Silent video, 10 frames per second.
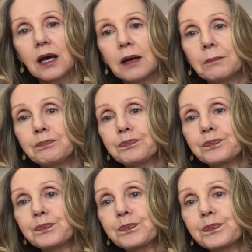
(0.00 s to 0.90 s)
Um,
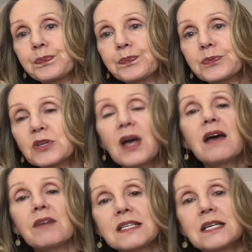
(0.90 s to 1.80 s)
so I
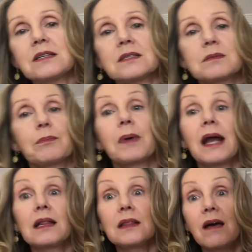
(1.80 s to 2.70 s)
have ideas,
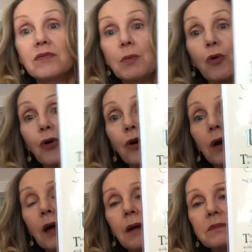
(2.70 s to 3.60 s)
but I love the
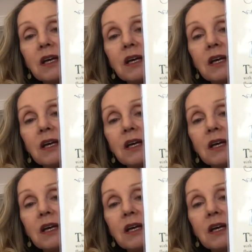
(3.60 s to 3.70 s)
border.